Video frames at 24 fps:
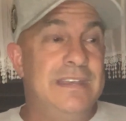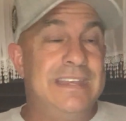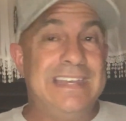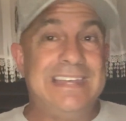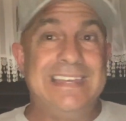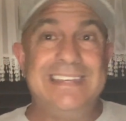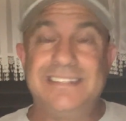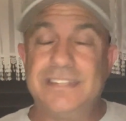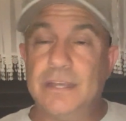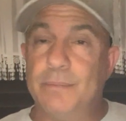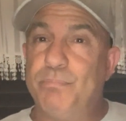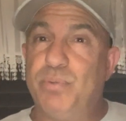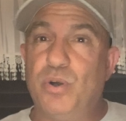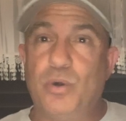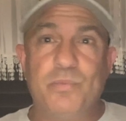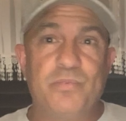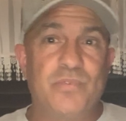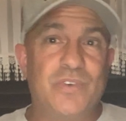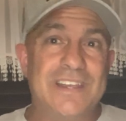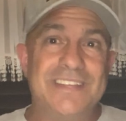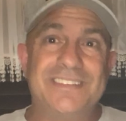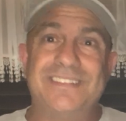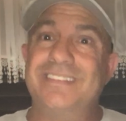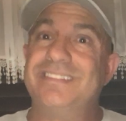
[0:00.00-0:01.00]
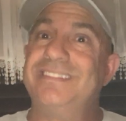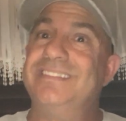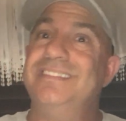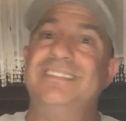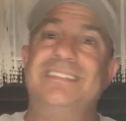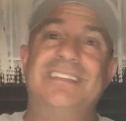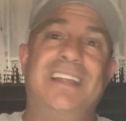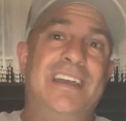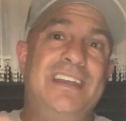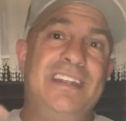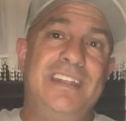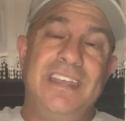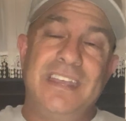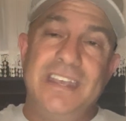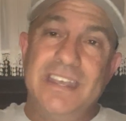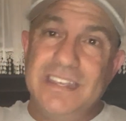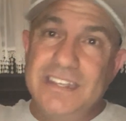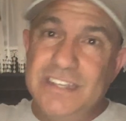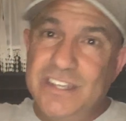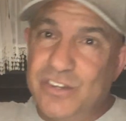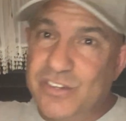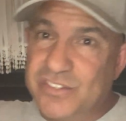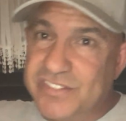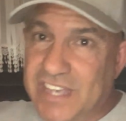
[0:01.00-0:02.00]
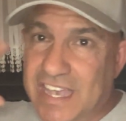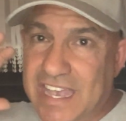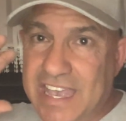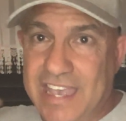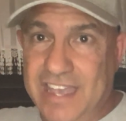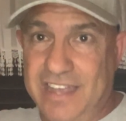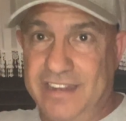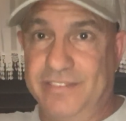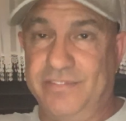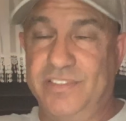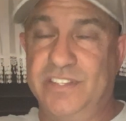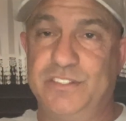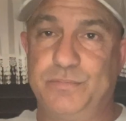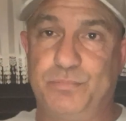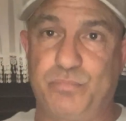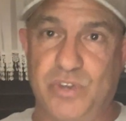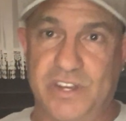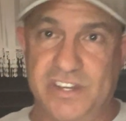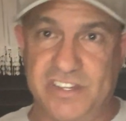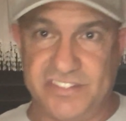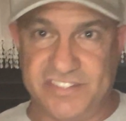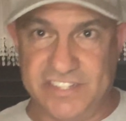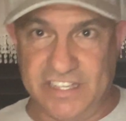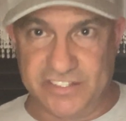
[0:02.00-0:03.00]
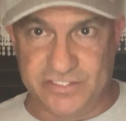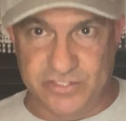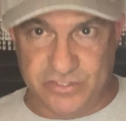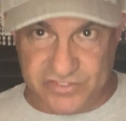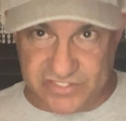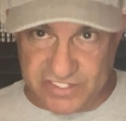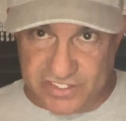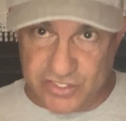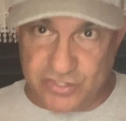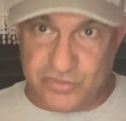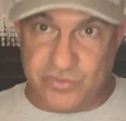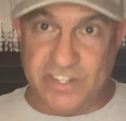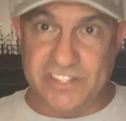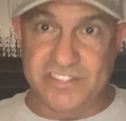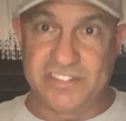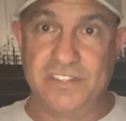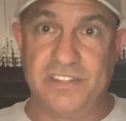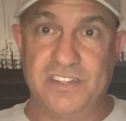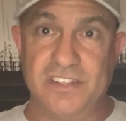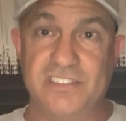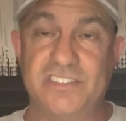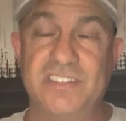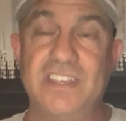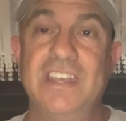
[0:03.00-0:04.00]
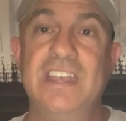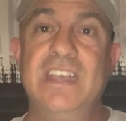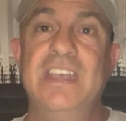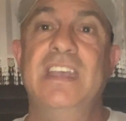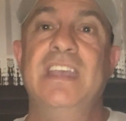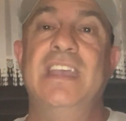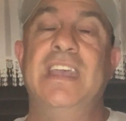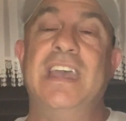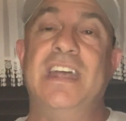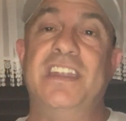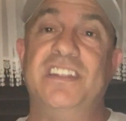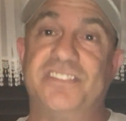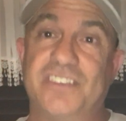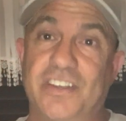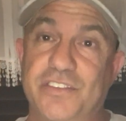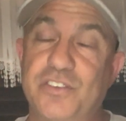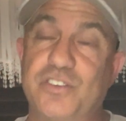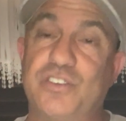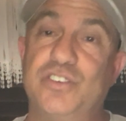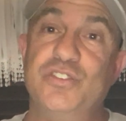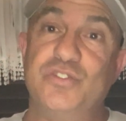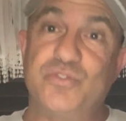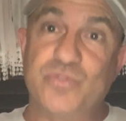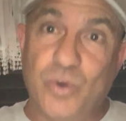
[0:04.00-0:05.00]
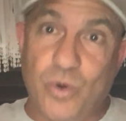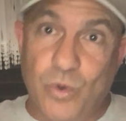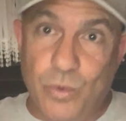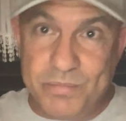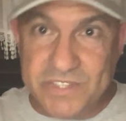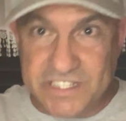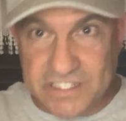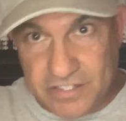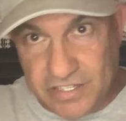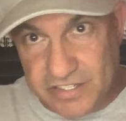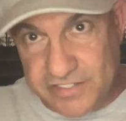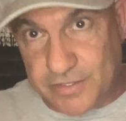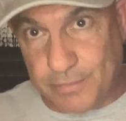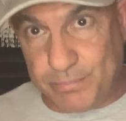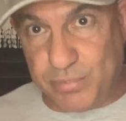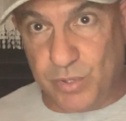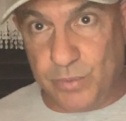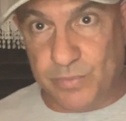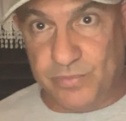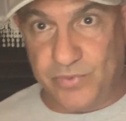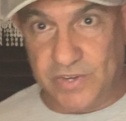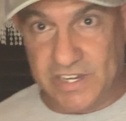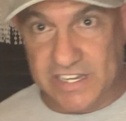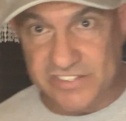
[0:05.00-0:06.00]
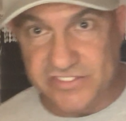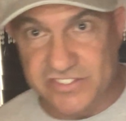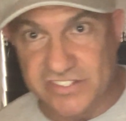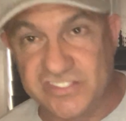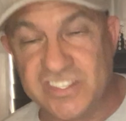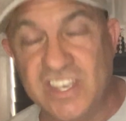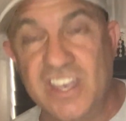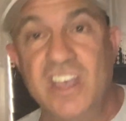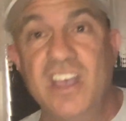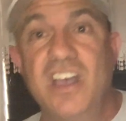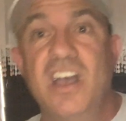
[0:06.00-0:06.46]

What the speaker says: He said Pope Francis is light years ahead of his predecessors in addressing this, and it's under control because of Pope Francis.